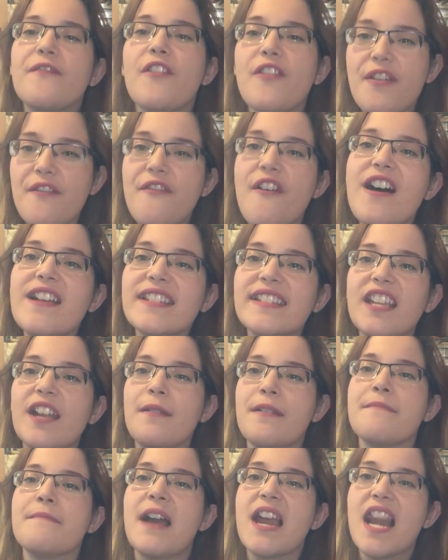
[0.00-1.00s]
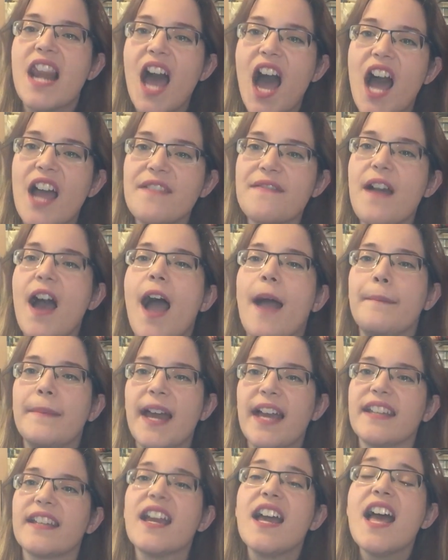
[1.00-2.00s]
the first time in my life, I'm
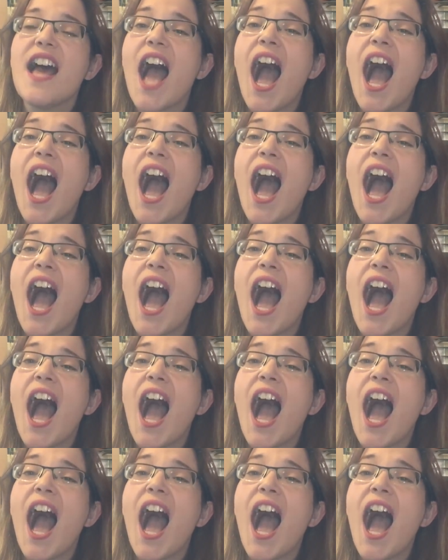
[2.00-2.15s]
like,